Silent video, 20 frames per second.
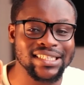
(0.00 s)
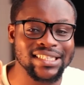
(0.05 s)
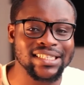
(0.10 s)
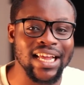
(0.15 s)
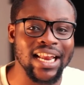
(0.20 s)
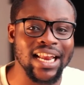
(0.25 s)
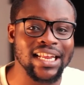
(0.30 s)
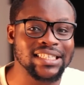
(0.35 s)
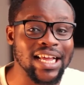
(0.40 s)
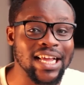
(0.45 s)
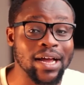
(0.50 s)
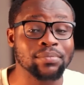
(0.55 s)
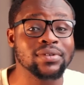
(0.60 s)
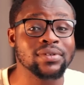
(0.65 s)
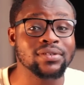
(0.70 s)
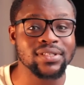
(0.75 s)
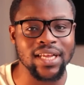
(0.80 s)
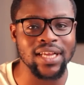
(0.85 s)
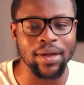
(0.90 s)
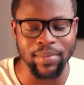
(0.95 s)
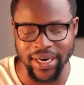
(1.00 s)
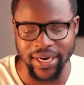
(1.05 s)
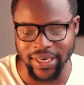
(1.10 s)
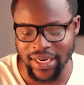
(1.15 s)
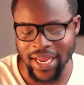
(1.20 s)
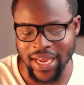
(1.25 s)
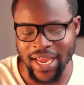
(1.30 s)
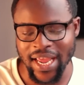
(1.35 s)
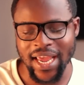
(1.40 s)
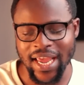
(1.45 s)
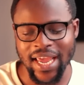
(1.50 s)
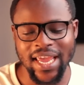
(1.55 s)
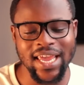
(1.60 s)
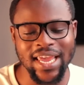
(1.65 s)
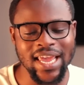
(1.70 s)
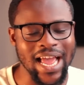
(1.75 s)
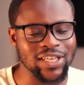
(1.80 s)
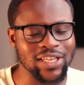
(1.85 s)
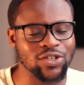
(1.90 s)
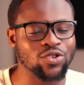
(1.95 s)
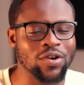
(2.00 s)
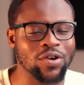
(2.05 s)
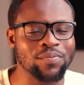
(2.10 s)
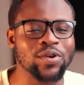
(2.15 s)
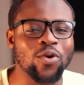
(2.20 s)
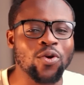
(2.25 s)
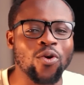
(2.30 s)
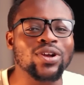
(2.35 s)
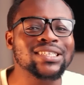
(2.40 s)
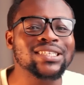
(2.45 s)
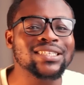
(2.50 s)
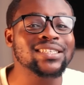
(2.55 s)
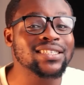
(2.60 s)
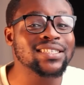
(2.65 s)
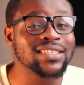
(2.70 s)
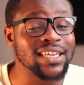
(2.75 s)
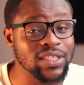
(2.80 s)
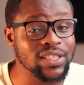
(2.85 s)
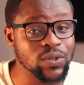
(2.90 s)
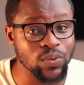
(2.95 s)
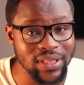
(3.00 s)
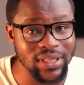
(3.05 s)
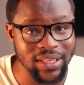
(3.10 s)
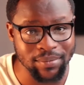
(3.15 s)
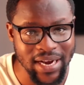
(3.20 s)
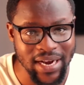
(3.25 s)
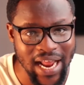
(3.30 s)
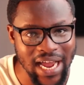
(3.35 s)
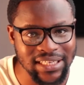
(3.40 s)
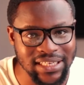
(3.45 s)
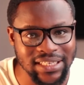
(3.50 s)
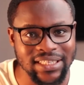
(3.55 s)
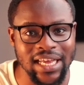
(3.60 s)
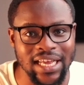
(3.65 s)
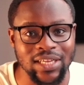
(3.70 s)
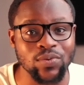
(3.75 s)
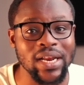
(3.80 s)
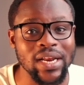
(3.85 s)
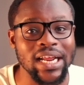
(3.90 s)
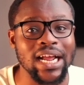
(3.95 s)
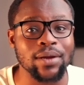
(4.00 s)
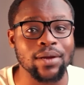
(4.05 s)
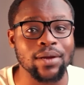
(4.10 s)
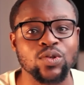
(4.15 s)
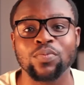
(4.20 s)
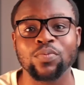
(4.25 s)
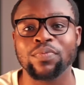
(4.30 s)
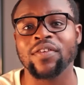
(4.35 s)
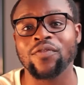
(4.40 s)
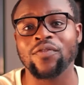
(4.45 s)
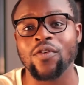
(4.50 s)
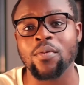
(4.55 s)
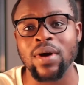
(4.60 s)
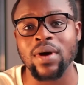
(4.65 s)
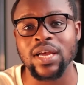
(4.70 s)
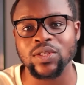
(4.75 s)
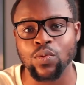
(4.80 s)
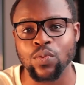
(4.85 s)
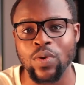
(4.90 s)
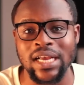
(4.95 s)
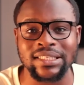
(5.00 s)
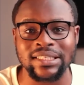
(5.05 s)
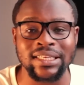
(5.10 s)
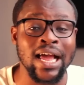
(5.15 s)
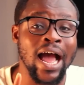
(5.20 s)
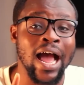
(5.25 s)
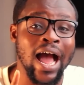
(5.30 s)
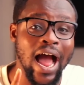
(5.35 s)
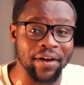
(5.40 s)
Salis Abdul Samad, he has not been consistent with the Black Stars when it to performance-wise